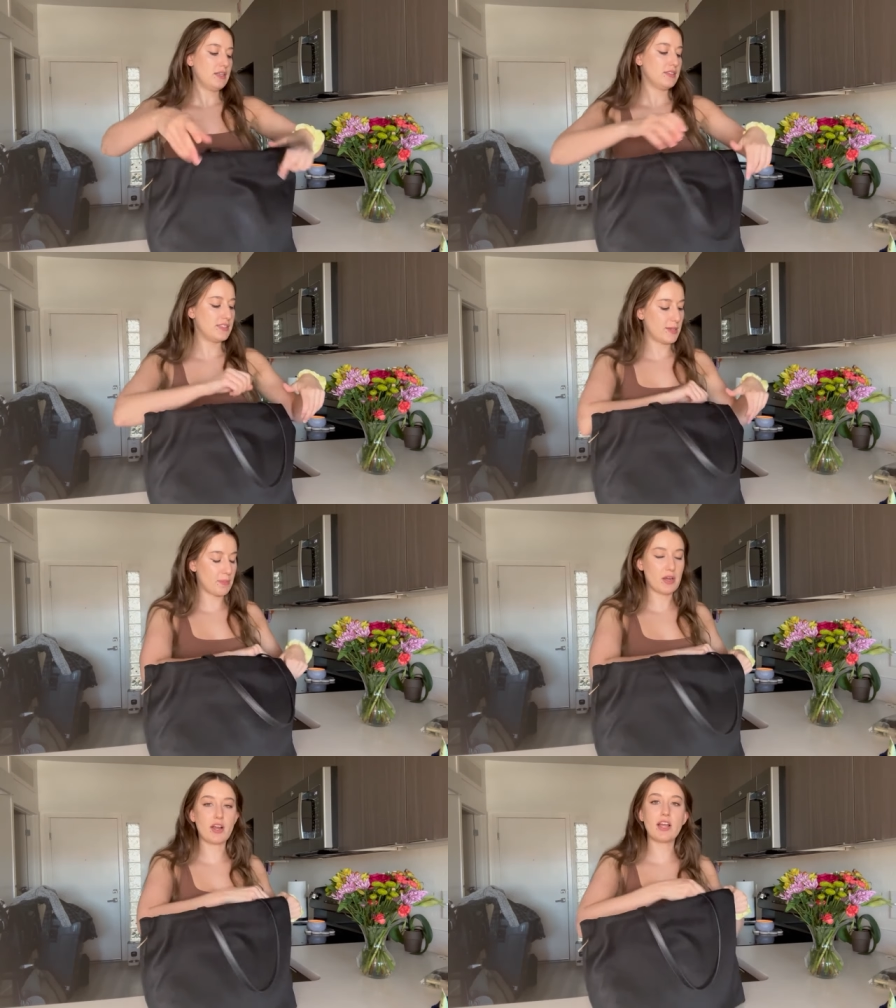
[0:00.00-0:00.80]

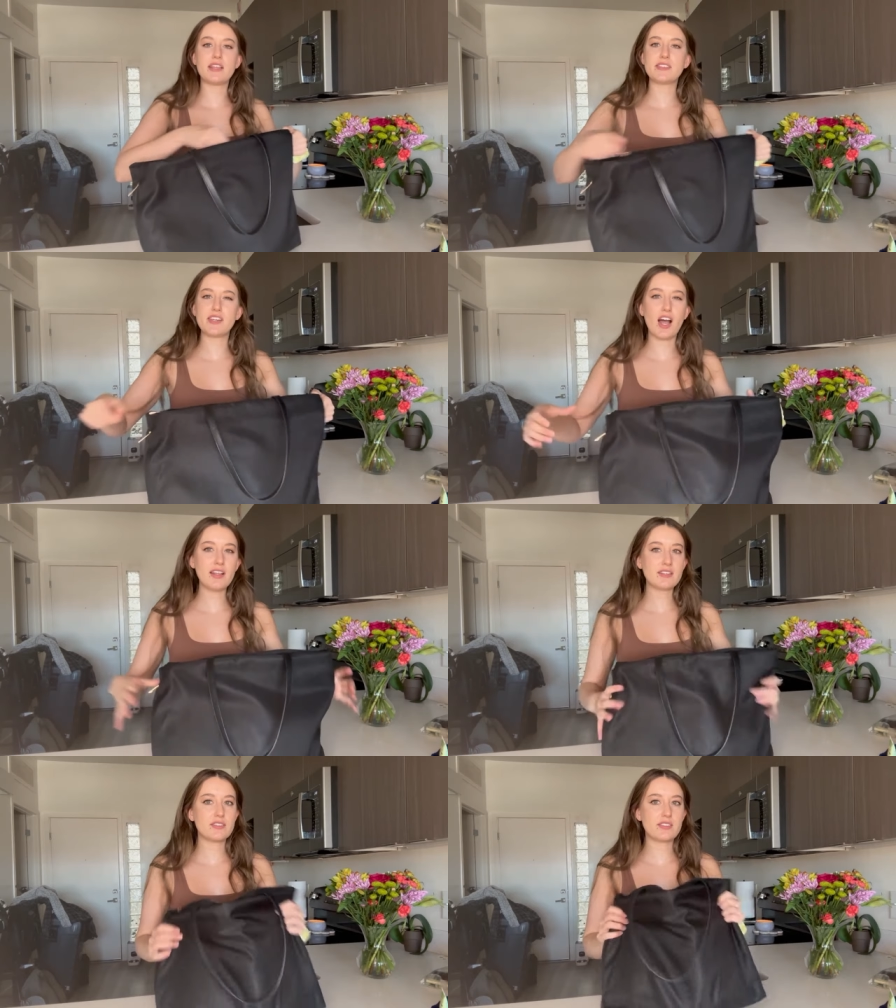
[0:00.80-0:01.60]
zipper. It's
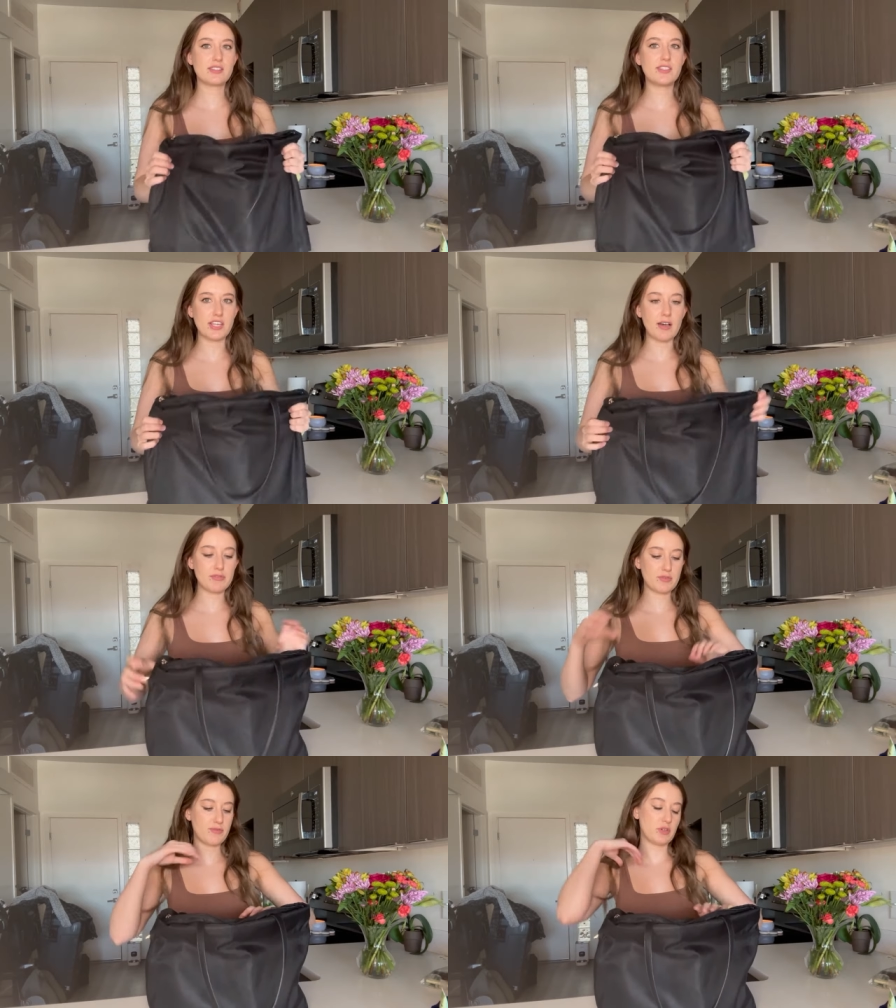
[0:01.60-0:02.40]
not
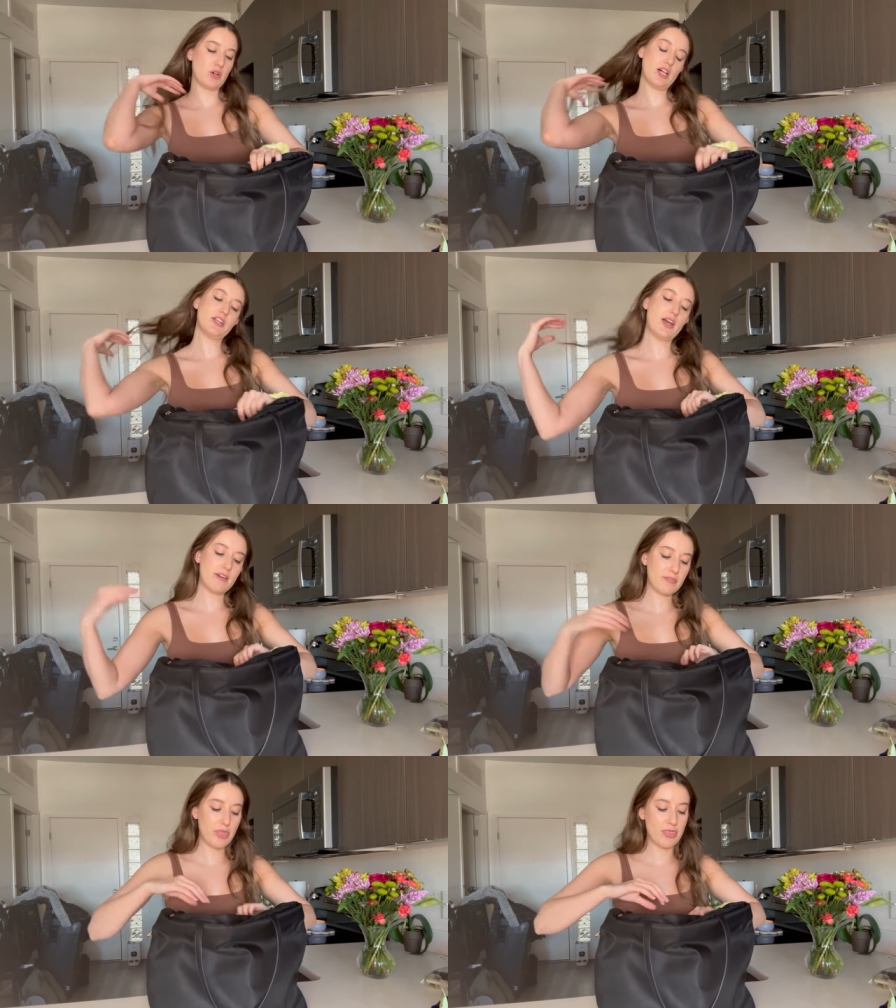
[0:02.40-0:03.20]
stuffed full. I don't
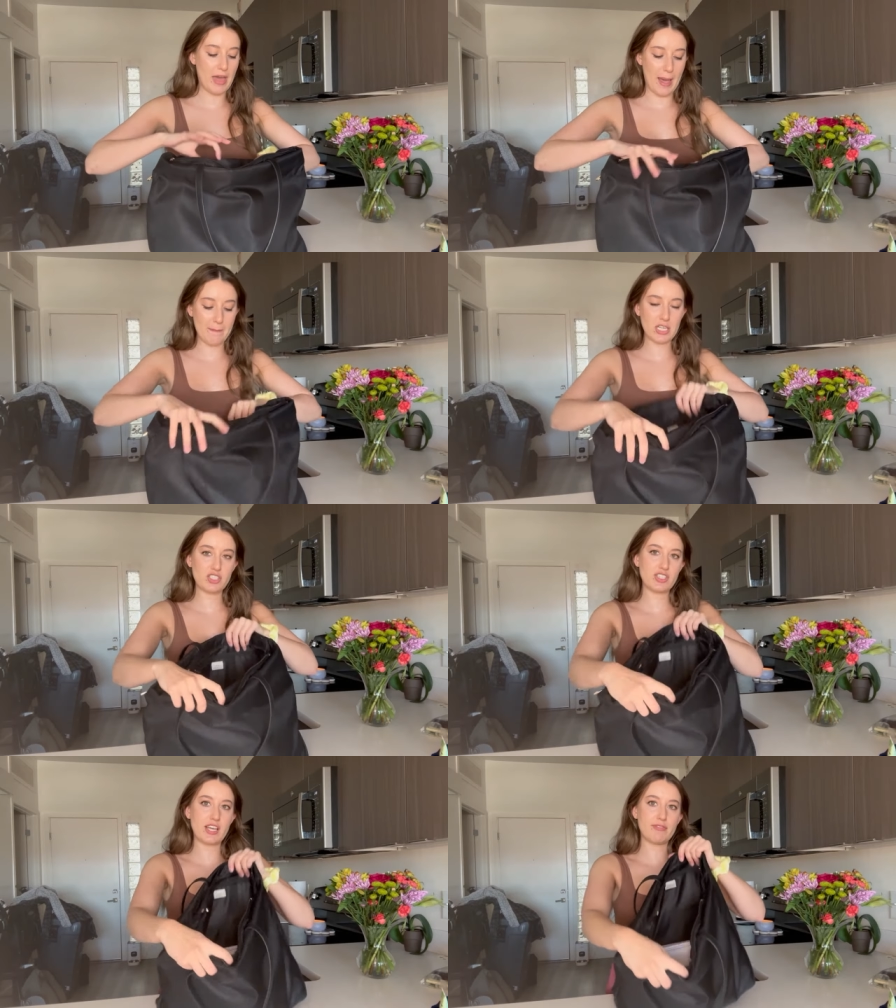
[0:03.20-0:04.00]
have that much
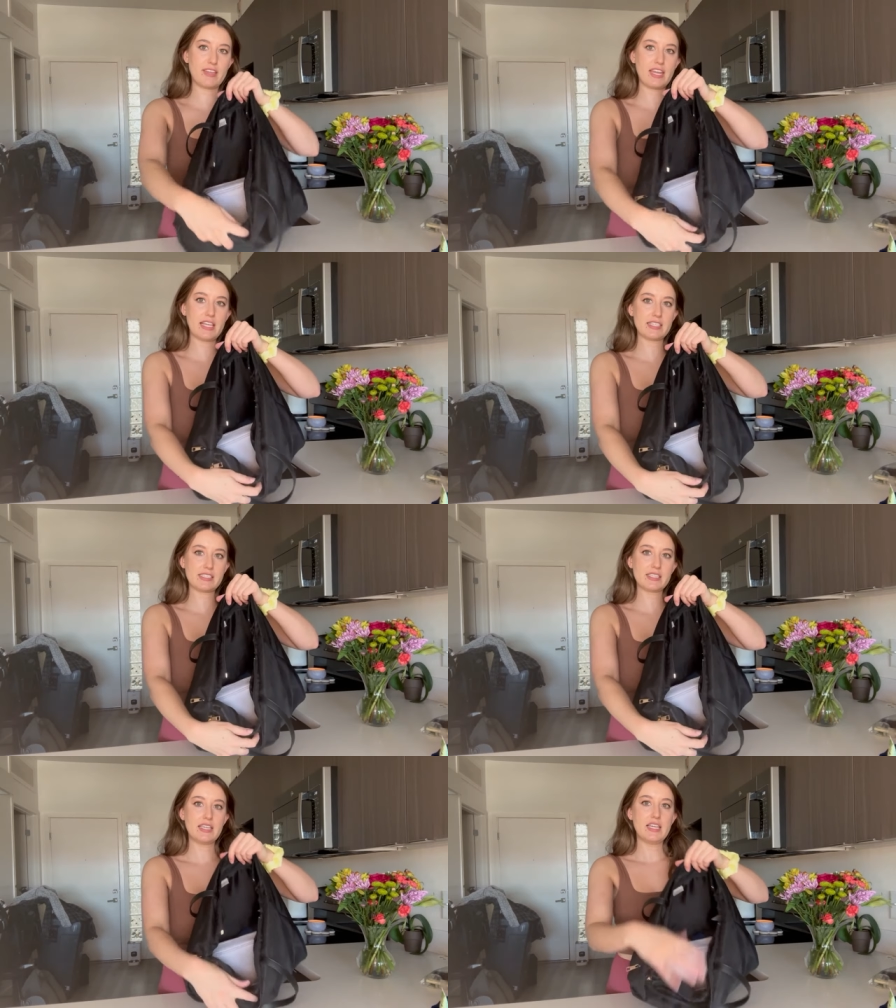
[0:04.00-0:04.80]
stuff in it.